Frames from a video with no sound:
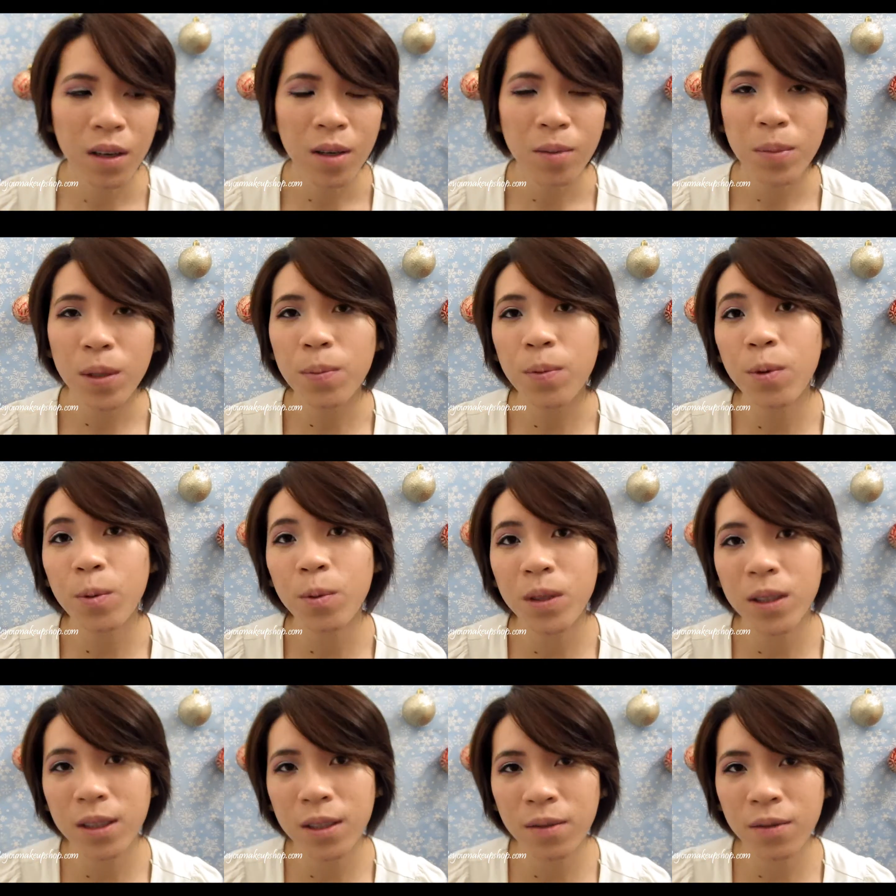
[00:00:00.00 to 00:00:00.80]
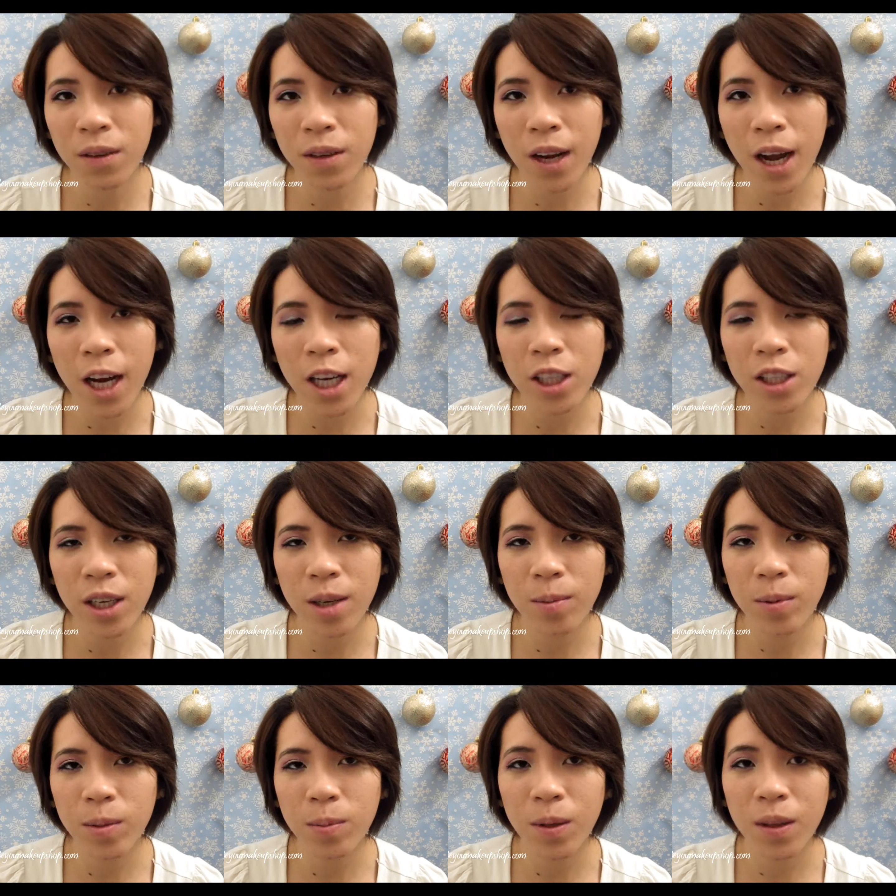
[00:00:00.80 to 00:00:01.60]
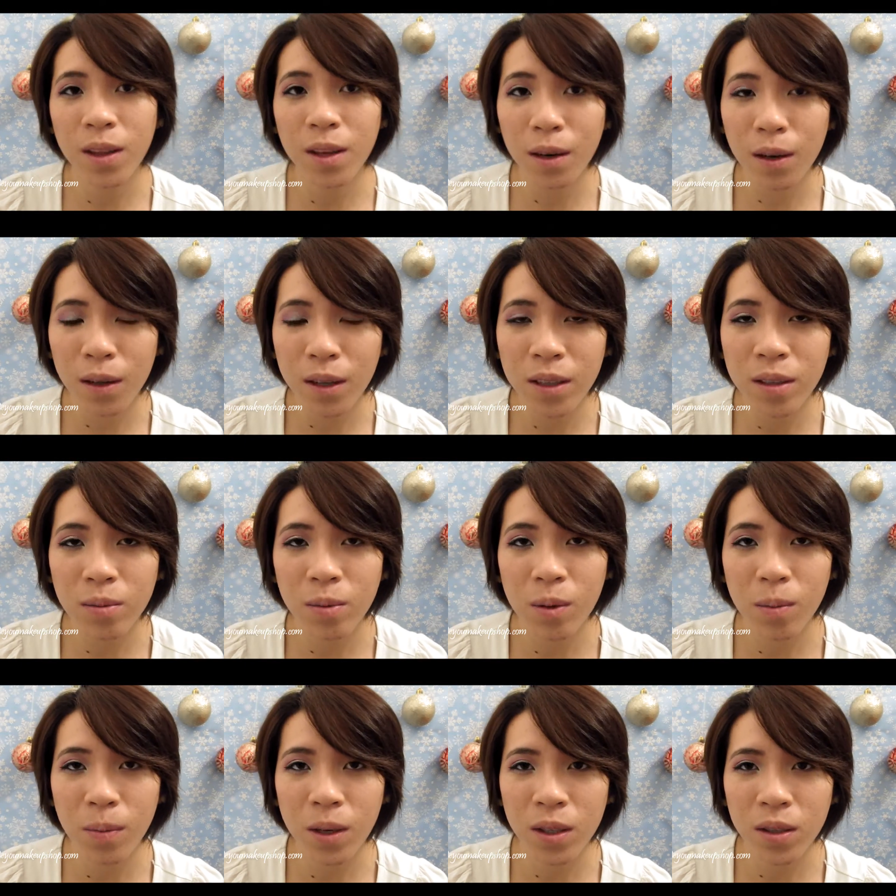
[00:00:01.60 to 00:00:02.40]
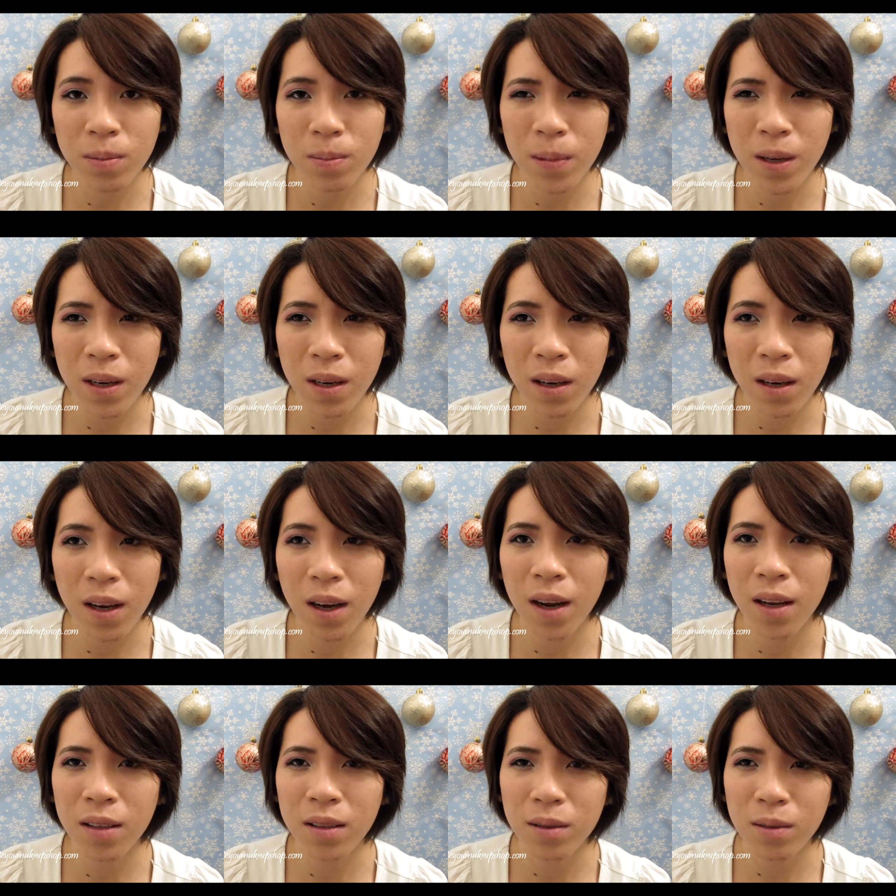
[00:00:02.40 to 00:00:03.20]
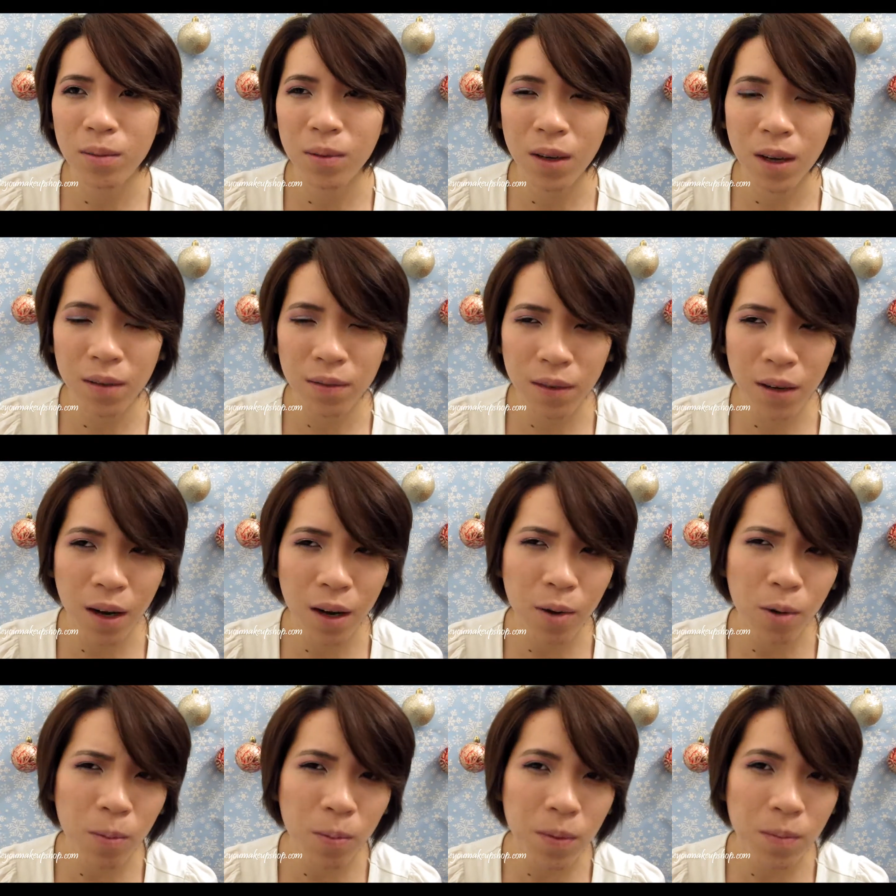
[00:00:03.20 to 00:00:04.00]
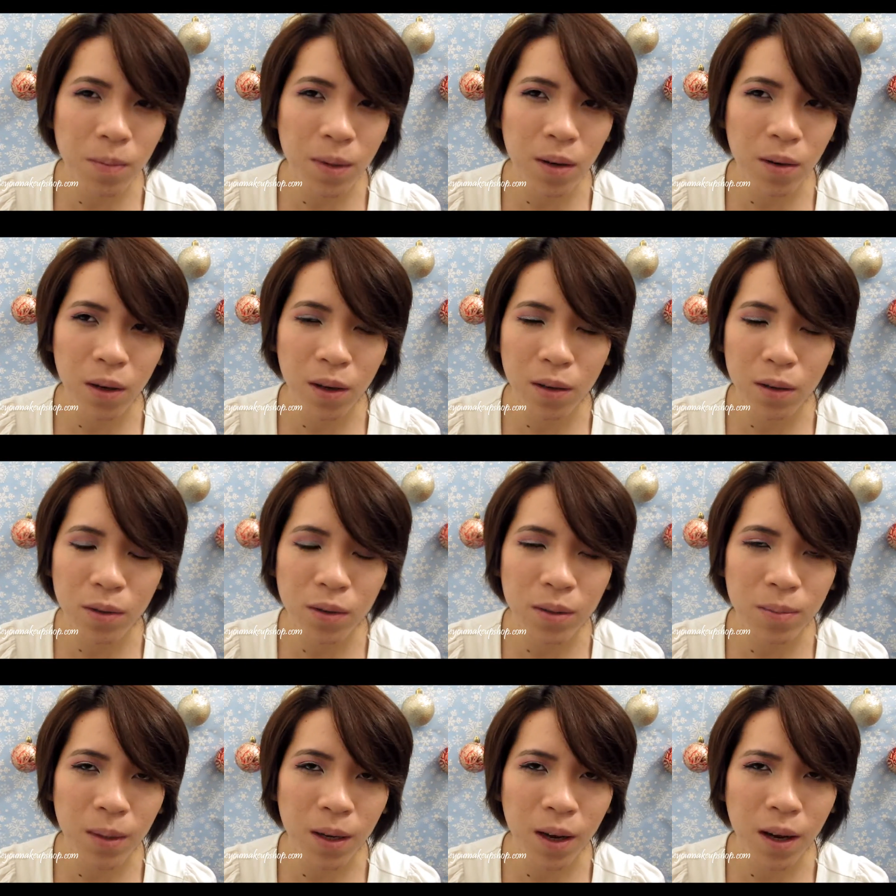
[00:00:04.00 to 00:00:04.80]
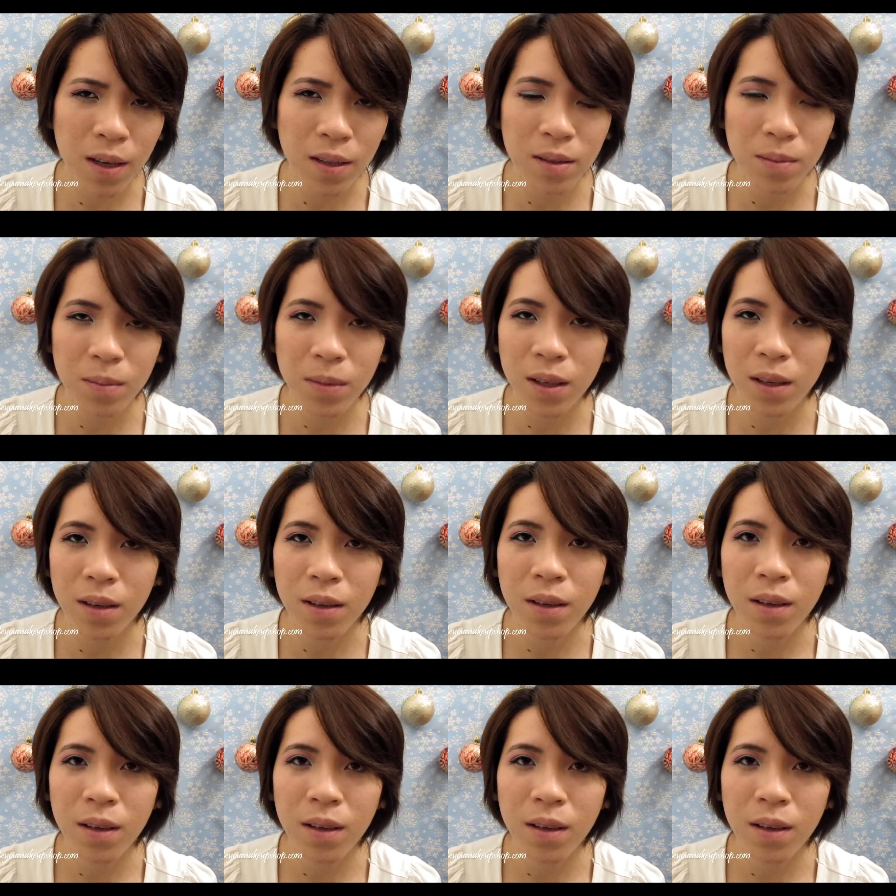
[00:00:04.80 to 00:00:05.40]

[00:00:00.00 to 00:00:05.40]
people with different eye shapes but their lids were much bigger and so whenever I open my or close my eyes I'm like